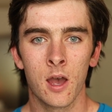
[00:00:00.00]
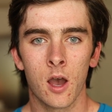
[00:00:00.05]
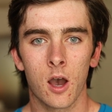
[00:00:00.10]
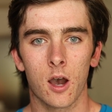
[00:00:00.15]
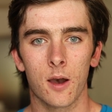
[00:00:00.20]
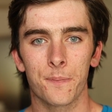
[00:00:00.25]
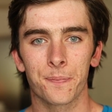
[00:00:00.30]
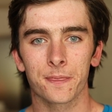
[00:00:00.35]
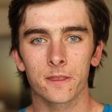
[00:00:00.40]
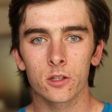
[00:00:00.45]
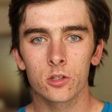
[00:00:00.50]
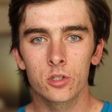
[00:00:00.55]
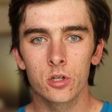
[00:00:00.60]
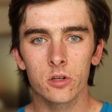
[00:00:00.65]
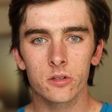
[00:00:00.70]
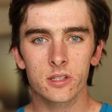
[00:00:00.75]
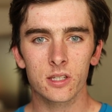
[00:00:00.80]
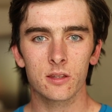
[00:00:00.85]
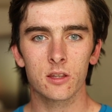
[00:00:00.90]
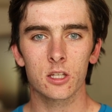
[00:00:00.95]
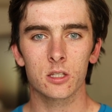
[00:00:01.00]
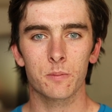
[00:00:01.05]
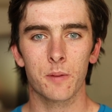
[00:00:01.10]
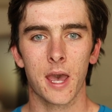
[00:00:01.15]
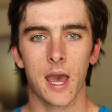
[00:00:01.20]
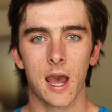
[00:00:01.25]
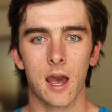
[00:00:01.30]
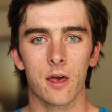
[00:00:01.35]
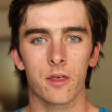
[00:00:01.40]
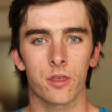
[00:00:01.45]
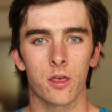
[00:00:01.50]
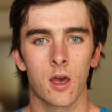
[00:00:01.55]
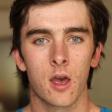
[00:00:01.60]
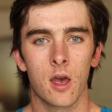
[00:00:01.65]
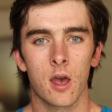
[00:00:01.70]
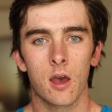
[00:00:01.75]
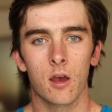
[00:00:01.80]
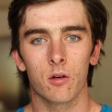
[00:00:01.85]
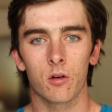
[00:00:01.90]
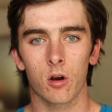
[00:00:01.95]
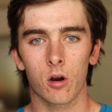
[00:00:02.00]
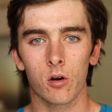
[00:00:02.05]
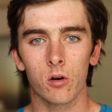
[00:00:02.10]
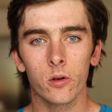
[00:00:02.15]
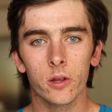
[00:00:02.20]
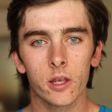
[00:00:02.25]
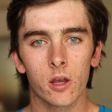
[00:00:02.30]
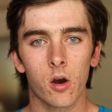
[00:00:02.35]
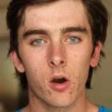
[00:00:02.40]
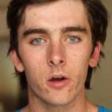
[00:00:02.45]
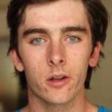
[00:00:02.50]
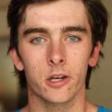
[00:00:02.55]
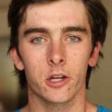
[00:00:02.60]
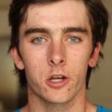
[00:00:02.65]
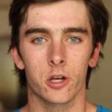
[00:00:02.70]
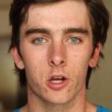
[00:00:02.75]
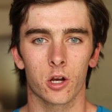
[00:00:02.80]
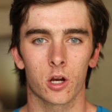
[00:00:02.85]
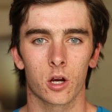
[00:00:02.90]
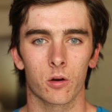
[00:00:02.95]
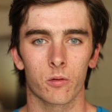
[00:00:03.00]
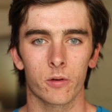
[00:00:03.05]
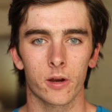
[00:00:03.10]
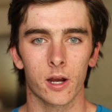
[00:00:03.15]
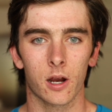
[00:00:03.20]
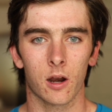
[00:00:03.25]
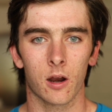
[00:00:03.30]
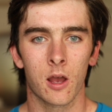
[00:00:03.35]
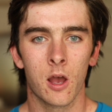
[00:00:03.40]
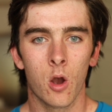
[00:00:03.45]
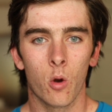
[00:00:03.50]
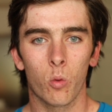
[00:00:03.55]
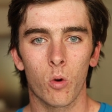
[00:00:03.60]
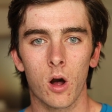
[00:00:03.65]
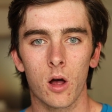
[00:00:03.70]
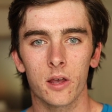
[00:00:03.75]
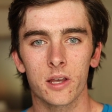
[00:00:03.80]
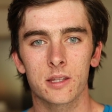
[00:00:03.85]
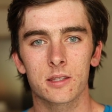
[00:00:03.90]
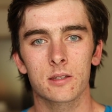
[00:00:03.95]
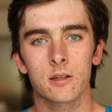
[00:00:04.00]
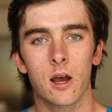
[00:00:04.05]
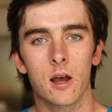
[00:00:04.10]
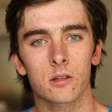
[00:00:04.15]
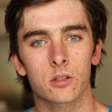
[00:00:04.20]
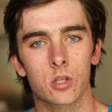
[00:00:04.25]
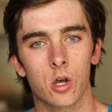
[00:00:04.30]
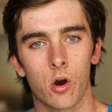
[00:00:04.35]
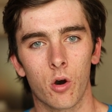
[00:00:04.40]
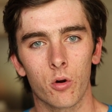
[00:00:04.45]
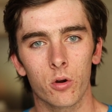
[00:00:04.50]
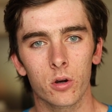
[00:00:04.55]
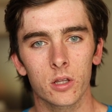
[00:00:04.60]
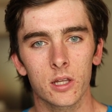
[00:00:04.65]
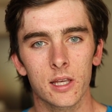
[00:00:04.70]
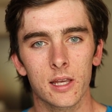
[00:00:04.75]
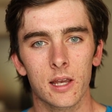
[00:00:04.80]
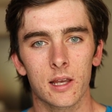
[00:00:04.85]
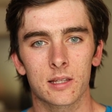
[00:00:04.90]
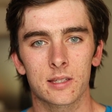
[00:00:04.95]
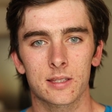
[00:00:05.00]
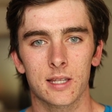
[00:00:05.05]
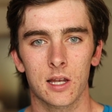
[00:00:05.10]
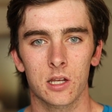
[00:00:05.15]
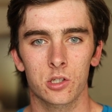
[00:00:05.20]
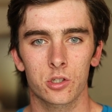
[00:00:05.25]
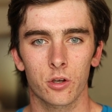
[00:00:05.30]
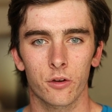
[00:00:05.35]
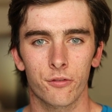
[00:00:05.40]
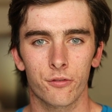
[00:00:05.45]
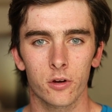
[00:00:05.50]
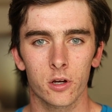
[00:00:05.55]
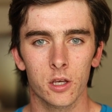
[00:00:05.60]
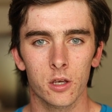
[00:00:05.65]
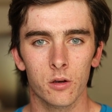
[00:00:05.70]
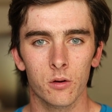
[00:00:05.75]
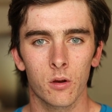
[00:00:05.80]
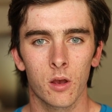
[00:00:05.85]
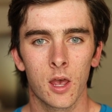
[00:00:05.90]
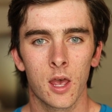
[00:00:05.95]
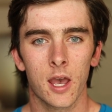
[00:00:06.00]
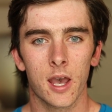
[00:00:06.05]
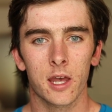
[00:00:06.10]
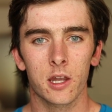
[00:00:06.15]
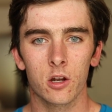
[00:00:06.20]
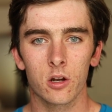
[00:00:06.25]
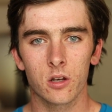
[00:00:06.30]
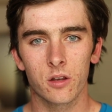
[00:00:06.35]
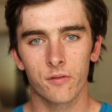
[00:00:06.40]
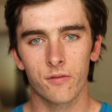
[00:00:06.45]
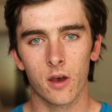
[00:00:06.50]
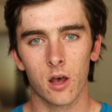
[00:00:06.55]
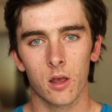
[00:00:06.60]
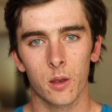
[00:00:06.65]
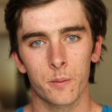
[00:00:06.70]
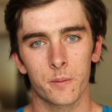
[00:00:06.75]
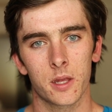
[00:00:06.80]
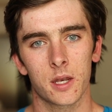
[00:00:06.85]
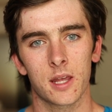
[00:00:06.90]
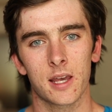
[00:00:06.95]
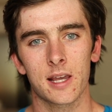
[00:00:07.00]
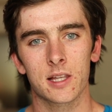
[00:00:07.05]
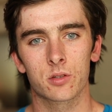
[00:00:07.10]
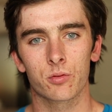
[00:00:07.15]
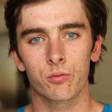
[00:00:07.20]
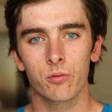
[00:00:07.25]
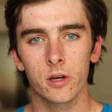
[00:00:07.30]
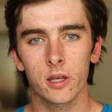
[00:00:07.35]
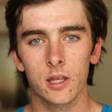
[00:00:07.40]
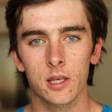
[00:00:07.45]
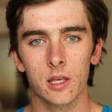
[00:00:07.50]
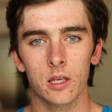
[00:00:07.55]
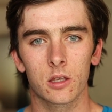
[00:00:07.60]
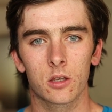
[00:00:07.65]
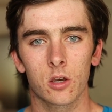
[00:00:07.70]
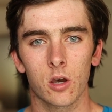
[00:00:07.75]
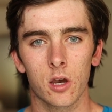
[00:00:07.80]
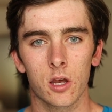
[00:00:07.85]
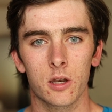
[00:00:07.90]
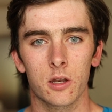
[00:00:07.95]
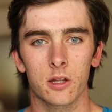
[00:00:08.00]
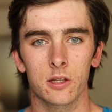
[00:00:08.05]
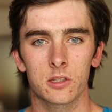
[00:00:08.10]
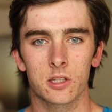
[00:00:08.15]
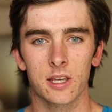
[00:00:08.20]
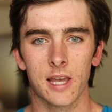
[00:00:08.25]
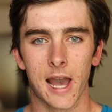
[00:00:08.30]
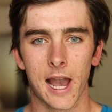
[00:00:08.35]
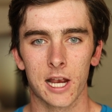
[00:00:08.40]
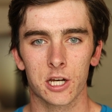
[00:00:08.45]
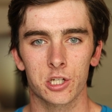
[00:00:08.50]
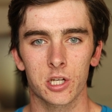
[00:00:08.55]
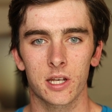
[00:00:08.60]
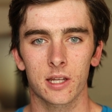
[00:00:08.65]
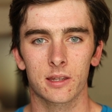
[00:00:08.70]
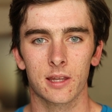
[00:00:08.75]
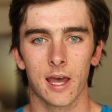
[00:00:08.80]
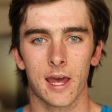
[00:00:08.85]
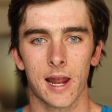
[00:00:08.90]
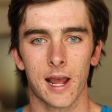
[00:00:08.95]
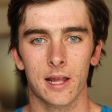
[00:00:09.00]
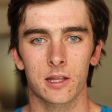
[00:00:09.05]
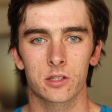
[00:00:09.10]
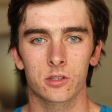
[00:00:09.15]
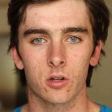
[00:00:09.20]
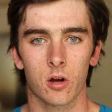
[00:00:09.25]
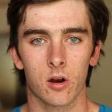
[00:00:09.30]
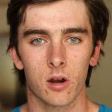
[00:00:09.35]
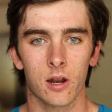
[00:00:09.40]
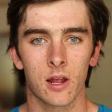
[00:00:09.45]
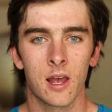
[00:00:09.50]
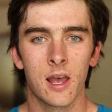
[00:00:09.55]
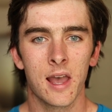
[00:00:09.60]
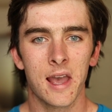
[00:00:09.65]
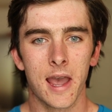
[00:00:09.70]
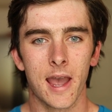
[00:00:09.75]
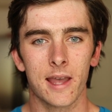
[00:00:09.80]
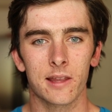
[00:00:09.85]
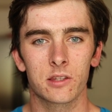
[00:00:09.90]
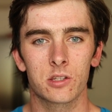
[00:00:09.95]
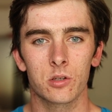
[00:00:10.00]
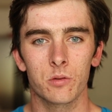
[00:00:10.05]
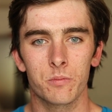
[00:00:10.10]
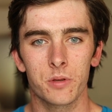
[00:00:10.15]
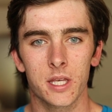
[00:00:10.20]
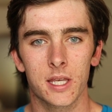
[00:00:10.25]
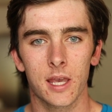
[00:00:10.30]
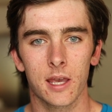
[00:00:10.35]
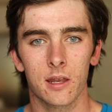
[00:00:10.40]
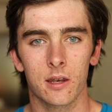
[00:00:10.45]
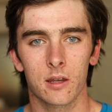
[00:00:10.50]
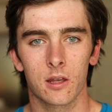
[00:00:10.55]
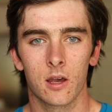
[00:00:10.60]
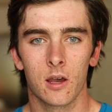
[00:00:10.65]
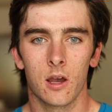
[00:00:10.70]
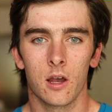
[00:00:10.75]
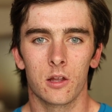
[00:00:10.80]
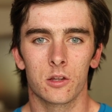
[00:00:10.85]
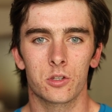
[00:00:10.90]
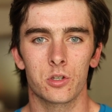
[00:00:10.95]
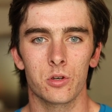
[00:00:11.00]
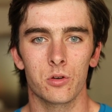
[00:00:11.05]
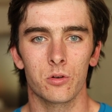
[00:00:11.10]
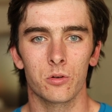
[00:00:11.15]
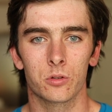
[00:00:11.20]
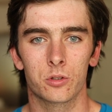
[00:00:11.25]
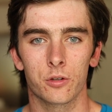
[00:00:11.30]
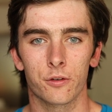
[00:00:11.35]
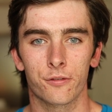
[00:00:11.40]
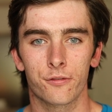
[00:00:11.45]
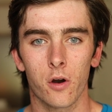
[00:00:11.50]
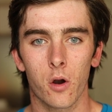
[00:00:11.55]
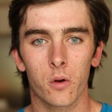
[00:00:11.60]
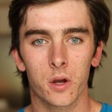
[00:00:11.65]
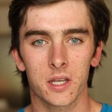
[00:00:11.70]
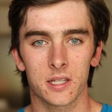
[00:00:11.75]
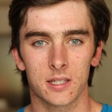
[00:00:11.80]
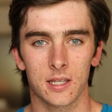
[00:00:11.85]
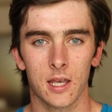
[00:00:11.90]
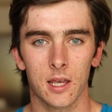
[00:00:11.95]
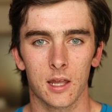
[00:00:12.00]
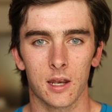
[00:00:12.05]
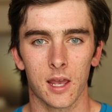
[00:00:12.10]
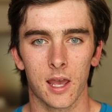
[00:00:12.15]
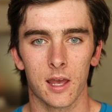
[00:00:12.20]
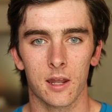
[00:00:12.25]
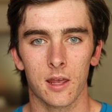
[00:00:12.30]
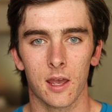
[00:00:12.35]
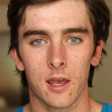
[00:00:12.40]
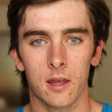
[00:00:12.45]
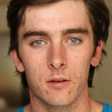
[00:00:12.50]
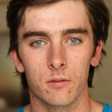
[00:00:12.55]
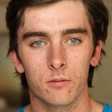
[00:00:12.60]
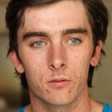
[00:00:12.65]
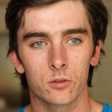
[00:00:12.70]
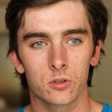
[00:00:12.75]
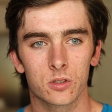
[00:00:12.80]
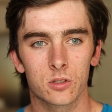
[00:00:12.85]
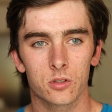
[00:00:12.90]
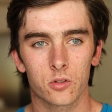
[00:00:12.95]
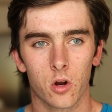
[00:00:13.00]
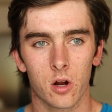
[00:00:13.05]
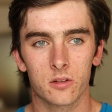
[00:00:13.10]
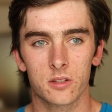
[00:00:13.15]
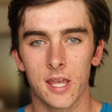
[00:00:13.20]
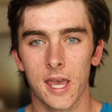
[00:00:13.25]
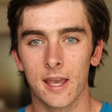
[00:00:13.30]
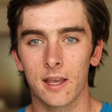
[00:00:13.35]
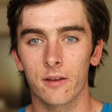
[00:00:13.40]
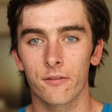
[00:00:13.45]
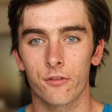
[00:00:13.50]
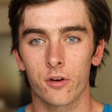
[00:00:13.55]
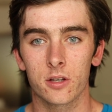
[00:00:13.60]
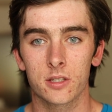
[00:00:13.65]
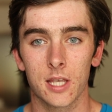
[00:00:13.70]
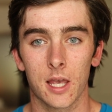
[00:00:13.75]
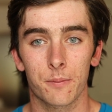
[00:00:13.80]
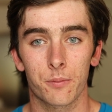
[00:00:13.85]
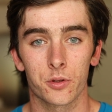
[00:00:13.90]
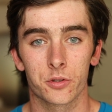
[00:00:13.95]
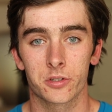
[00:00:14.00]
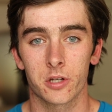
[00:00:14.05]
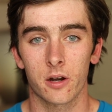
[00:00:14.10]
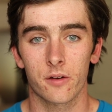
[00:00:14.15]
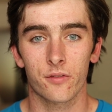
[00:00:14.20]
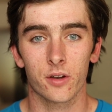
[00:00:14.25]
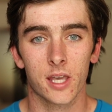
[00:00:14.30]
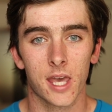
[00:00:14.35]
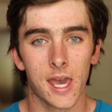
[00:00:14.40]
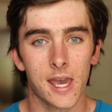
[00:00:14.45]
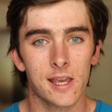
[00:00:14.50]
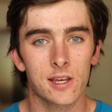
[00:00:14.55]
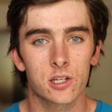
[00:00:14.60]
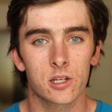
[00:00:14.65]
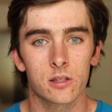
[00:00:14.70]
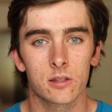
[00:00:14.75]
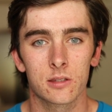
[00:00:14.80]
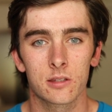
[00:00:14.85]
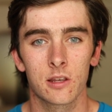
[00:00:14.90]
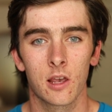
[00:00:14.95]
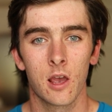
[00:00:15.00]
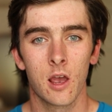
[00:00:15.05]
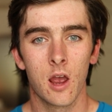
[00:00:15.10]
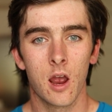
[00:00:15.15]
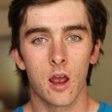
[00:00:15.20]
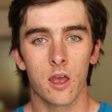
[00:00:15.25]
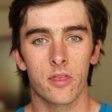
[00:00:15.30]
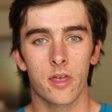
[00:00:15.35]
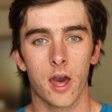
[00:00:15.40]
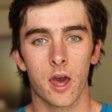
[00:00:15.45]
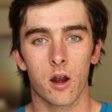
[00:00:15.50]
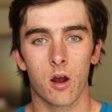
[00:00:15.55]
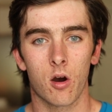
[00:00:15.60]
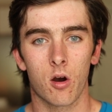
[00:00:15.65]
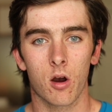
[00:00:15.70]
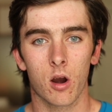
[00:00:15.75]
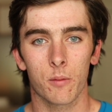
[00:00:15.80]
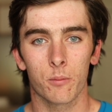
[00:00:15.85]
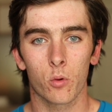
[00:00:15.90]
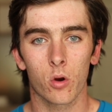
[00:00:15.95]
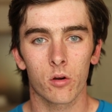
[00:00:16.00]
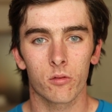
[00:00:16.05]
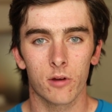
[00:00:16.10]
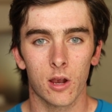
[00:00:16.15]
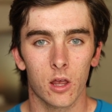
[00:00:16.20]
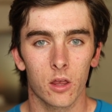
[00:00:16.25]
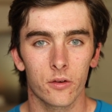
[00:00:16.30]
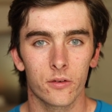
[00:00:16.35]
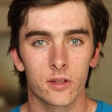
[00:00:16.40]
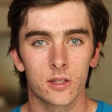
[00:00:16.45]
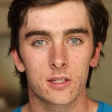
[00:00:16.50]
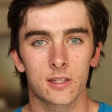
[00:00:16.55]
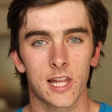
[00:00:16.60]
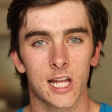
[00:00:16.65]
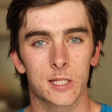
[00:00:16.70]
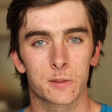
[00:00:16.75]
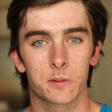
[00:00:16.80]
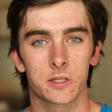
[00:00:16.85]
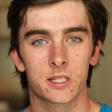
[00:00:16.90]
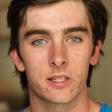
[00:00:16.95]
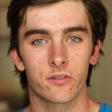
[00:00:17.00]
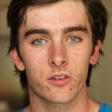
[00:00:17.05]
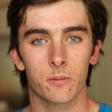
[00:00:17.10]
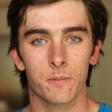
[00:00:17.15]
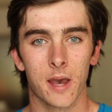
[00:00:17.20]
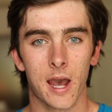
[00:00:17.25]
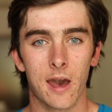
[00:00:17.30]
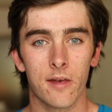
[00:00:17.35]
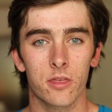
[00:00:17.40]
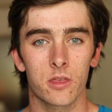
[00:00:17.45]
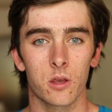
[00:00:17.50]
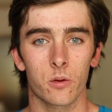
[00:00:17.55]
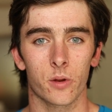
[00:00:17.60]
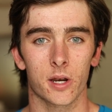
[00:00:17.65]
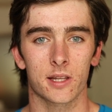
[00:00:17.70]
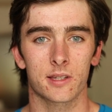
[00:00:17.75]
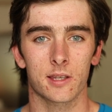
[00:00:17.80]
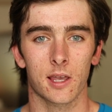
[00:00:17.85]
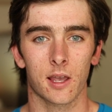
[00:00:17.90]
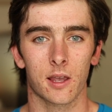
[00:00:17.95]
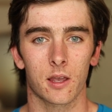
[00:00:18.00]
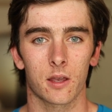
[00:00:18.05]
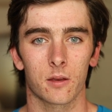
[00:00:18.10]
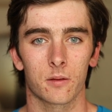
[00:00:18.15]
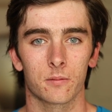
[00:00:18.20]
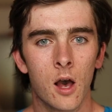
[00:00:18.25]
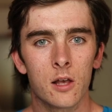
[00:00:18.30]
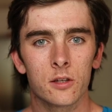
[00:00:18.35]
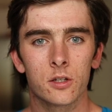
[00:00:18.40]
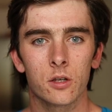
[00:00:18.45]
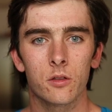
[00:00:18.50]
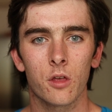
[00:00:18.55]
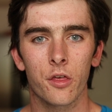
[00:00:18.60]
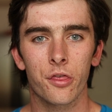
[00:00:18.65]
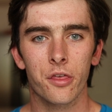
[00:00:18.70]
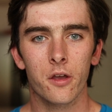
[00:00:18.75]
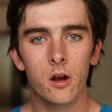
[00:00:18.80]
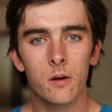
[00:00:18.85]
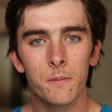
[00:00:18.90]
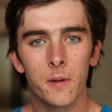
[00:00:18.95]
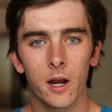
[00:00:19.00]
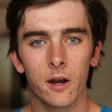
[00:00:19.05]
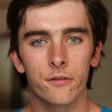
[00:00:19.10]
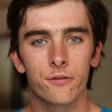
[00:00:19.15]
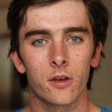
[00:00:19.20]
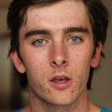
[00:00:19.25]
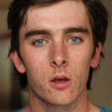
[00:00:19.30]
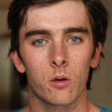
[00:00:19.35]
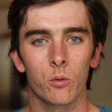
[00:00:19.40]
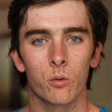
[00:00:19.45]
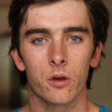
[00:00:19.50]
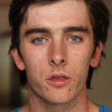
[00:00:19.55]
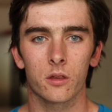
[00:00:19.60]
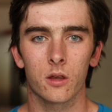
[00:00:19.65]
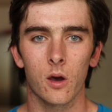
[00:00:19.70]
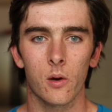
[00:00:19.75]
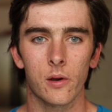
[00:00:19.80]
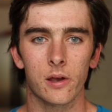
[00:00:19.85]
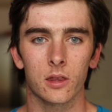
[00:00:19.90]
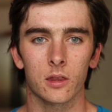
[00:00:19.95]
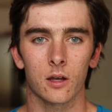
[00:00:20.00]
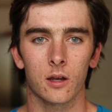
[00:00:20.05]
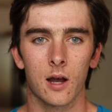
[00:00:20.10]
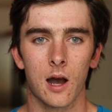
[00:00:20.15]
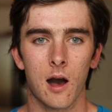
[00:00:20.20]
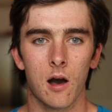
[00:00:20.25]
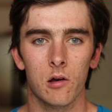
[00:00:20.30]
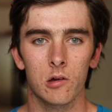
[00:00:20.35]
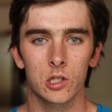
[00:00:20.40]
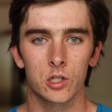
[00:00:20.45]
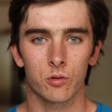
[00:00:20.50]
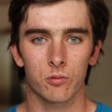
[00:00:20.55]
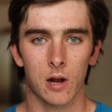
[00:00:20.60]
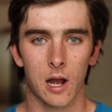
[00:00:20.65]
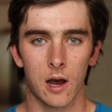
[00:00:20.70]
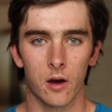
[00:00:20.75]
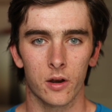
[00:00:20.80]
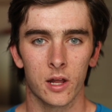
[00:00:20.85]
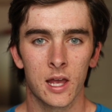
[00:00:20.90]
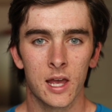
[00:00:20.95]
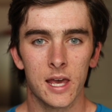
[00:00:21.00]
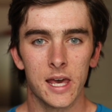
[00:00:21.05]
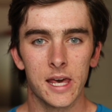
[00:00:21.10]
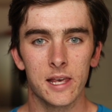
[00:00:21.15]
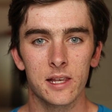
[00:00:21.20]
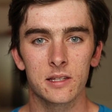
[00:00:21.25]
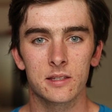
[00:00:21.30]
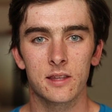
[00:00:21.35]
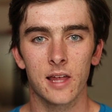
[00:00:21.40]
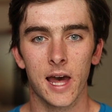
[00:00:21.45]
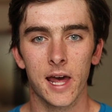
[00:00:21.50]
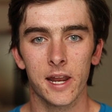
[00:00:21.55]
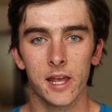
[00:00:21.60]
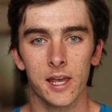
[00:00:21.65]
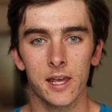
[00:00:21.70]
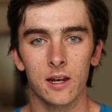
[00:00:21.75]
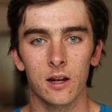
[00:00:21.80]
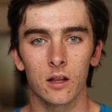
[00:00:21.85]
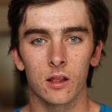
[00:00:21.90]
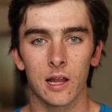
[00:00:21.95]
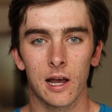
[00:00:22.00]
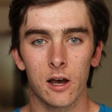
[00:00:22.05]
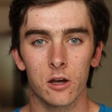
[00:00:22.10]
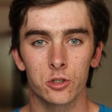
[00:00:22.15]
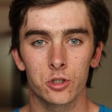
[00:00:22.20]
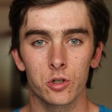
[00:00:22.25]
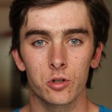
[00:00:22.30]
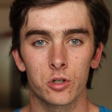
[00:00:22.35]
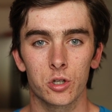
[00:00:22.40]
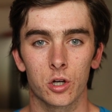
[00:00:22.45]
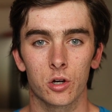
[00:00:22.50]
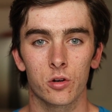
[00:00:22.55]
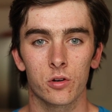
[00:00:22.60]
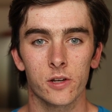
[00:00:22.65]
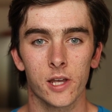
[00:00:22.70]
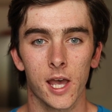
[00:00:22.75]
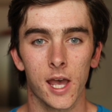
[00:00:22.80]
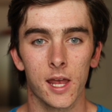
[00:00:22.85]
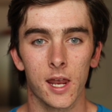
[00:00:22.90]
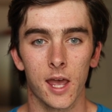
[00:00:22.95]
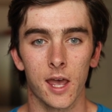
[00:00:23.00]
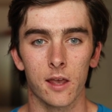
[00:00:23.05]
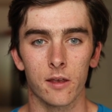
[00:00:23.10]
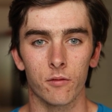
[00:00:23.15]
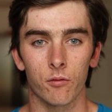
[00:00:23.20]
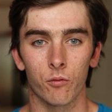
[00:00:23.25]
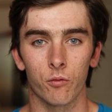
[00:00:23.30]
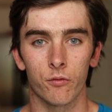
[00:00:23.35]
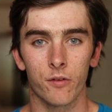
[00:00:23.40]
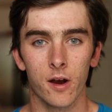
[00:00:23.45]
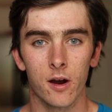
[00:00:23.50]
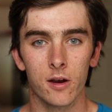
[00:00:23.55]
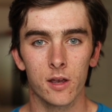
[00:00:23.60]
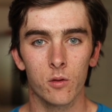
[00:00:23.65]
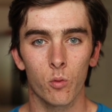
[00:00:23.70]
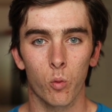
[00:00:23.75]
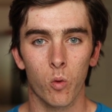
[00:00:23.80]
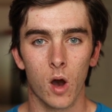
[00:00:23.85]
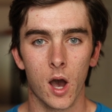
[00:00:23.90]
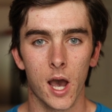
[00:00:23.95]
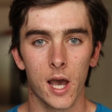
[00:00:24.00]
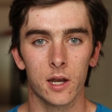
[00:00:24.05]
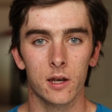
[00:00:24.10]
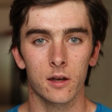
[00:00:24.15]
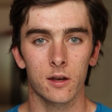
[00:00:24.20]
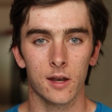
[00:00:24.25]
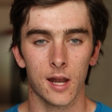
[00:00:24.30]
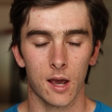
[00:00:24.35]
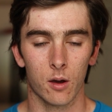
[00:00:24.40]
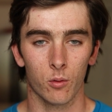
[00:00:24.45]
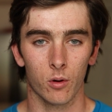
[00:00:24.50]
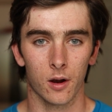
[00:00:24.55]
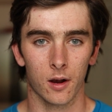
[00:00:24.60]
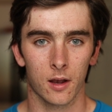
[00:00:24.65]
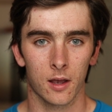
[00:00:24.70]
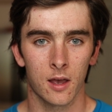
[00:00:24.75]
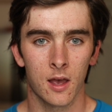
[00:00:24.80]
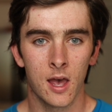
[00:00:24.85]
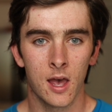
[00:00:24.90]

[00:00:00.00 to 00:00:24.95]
Um, choosing this path early on in your career, while it's not totally essential for you in your development, it's really good to actually get that head start and to begin to, to focus in and, and start taking, for example, certifications that are more relevant to that specific path that you want to take. So the third benefit with going the college route is that it allows you to create a very wide network.